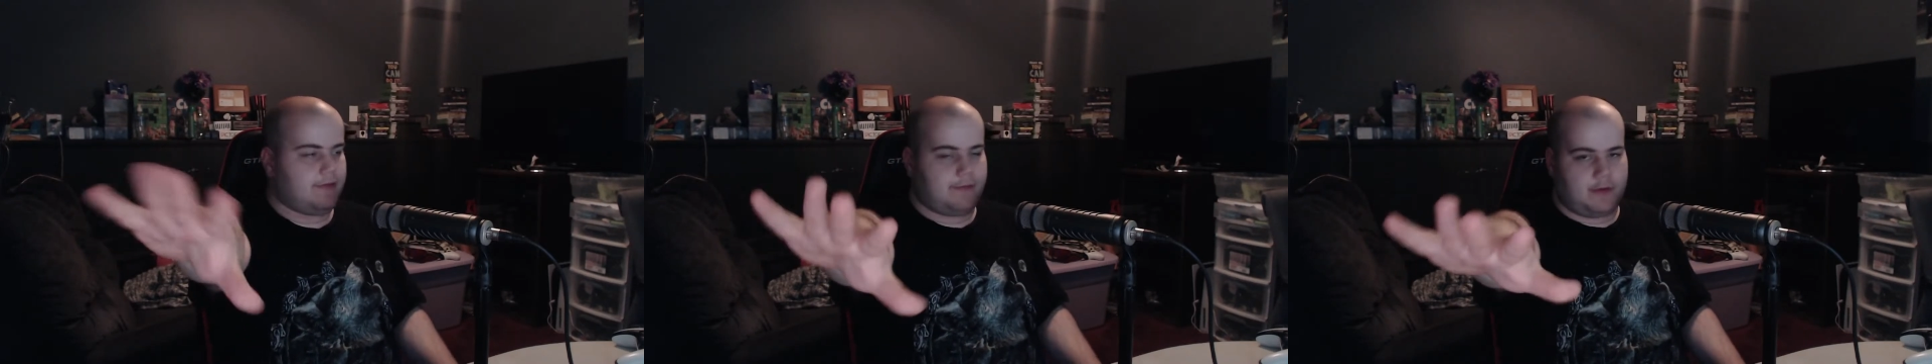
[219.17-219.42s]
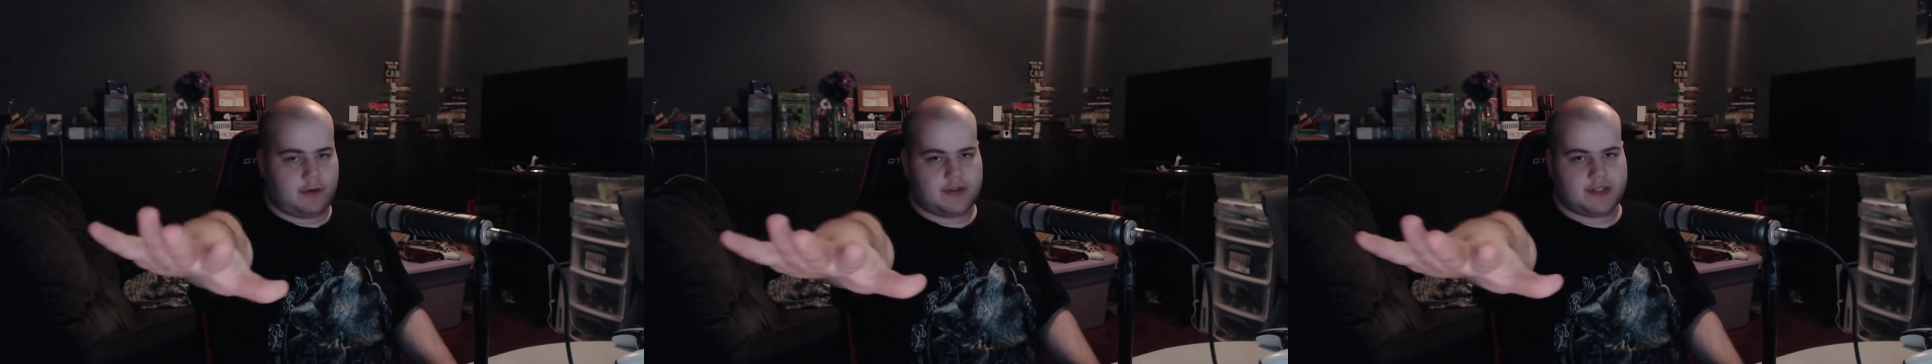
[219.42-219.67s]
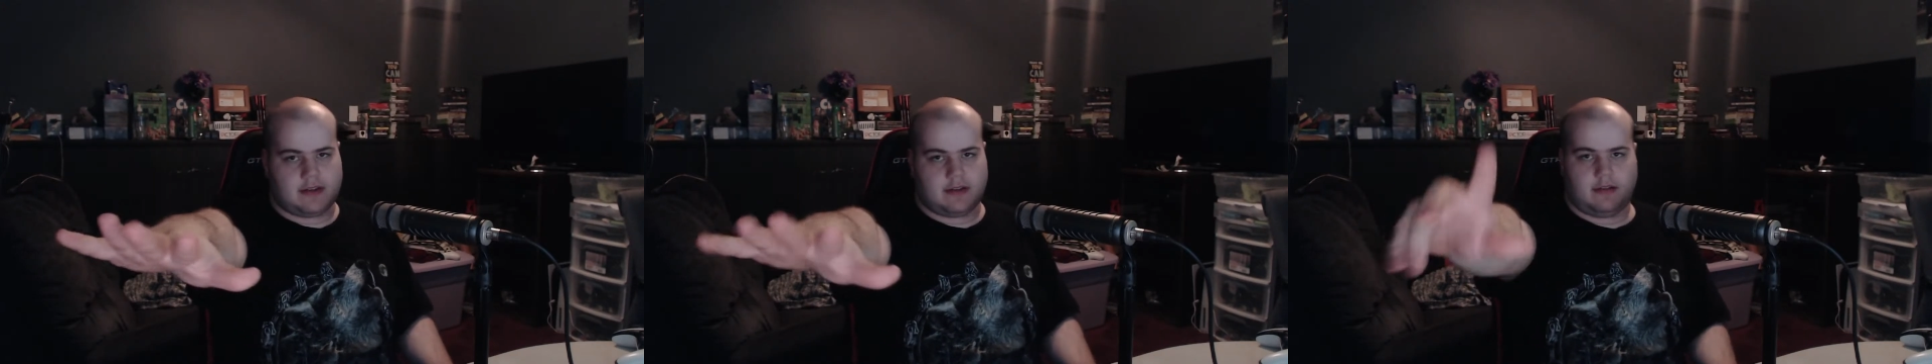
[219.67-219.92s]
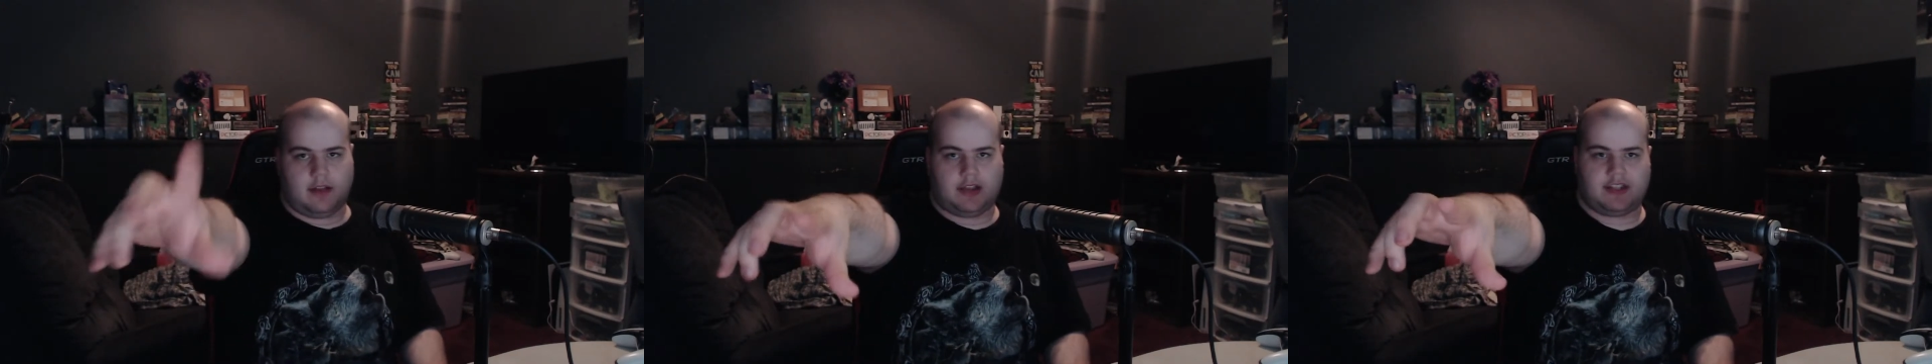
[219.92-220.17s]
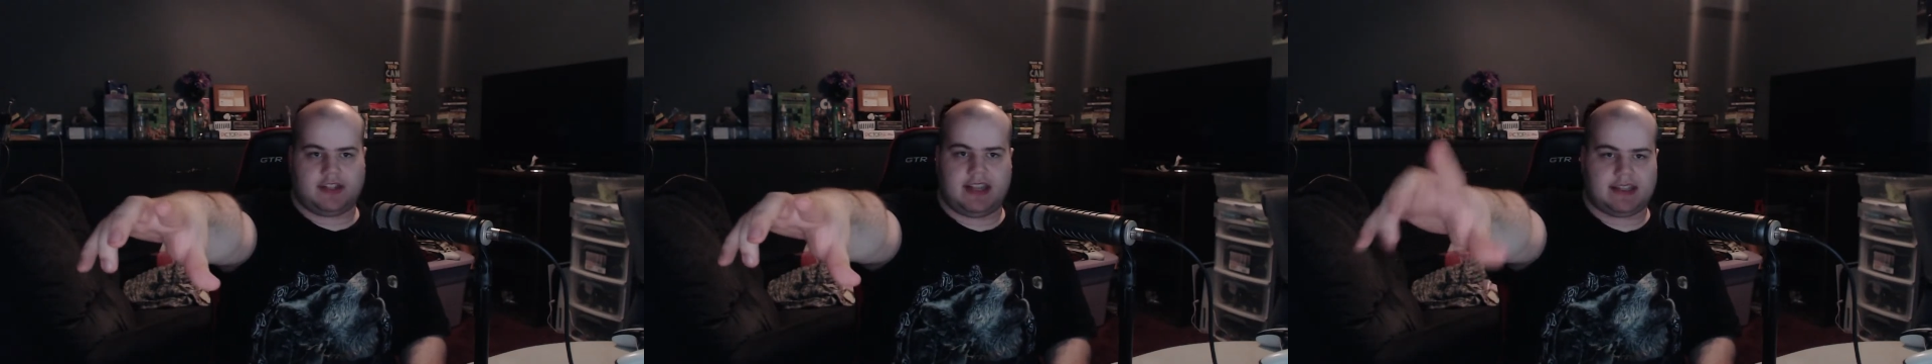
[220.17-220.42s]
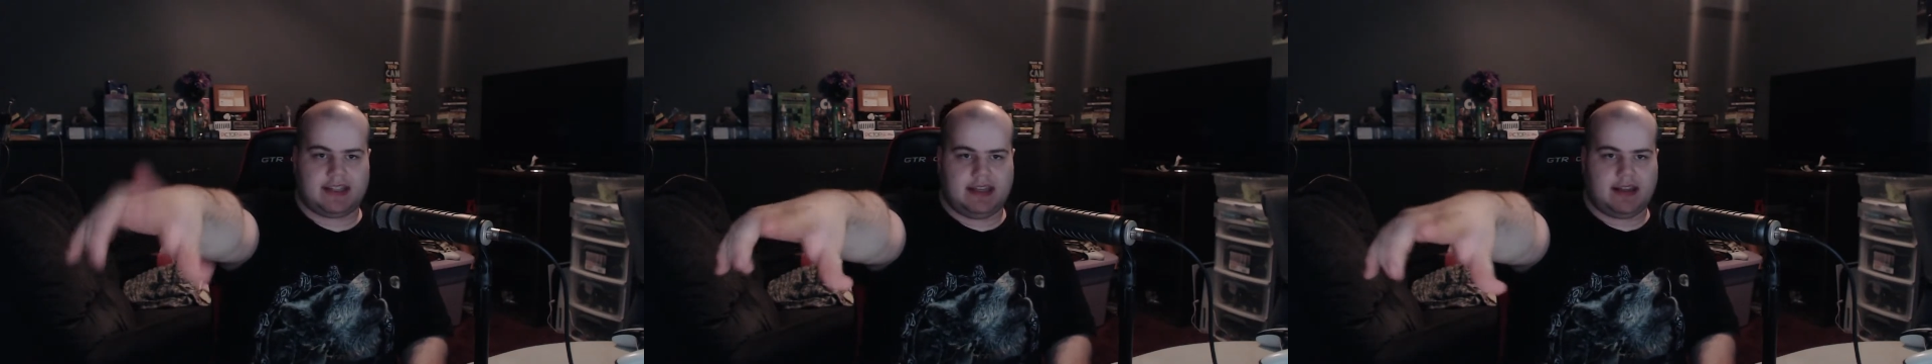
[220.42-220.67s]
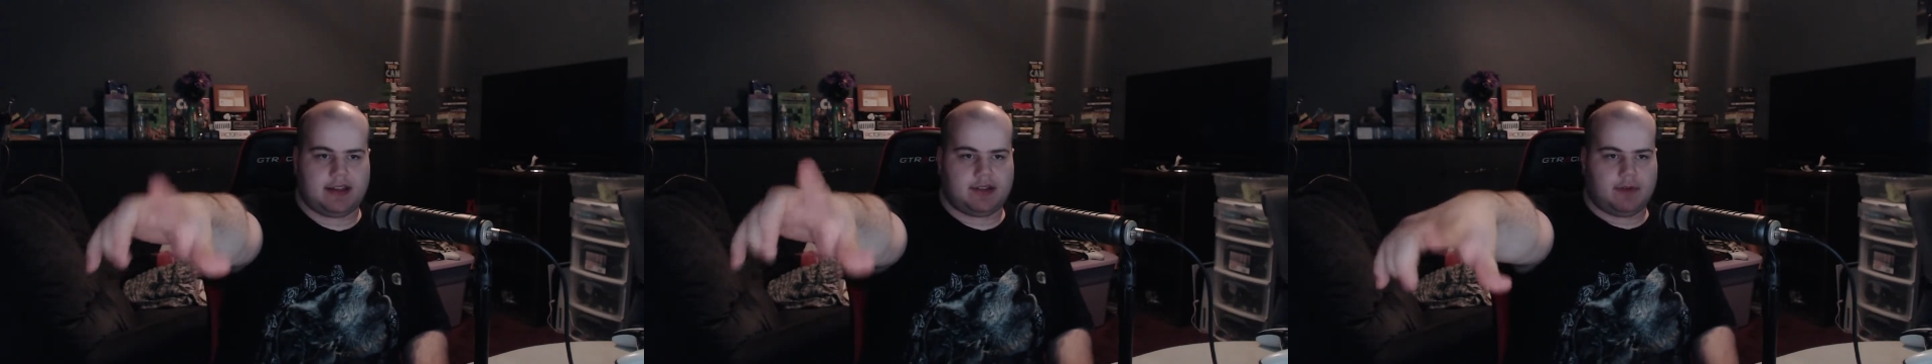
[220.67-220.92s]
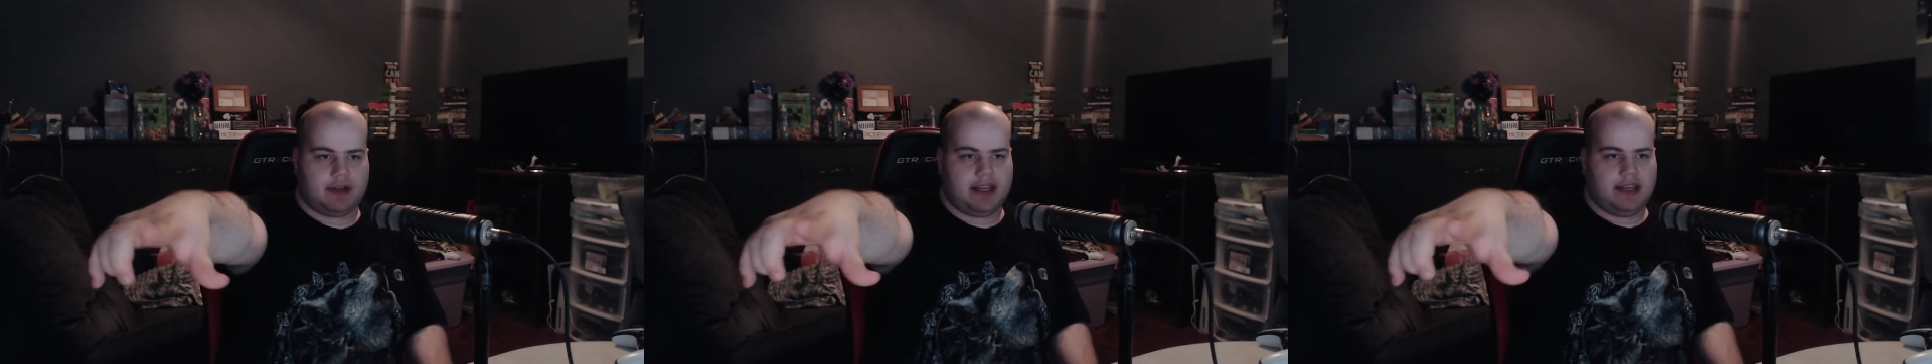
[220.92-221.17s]
first Logitech
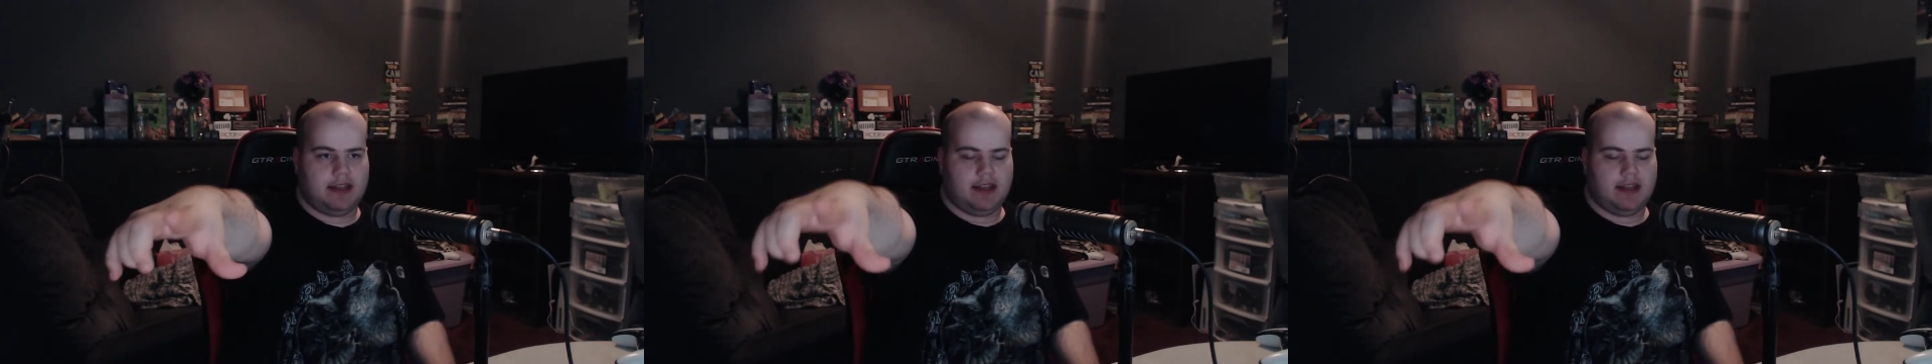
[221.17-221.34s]
C920.